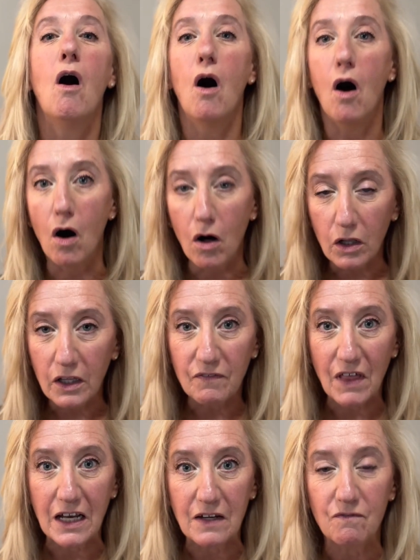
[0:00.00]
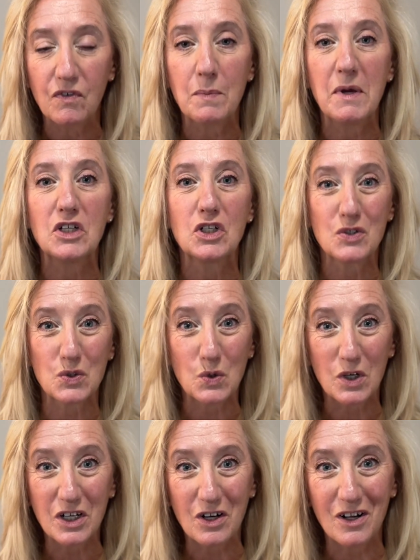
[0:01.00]
all of that information,
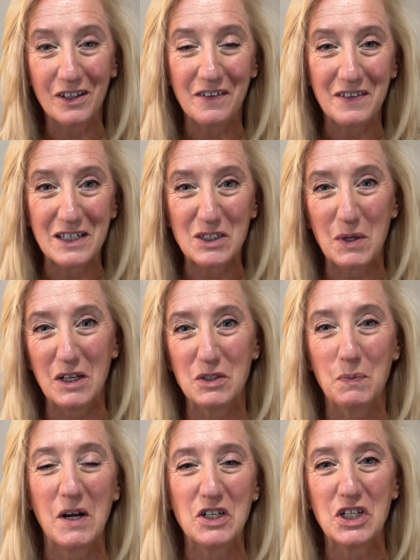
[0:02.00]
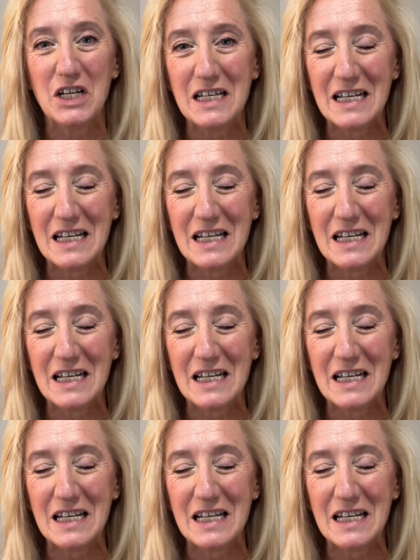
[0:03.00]
stored it all on the Excel spreadsheet.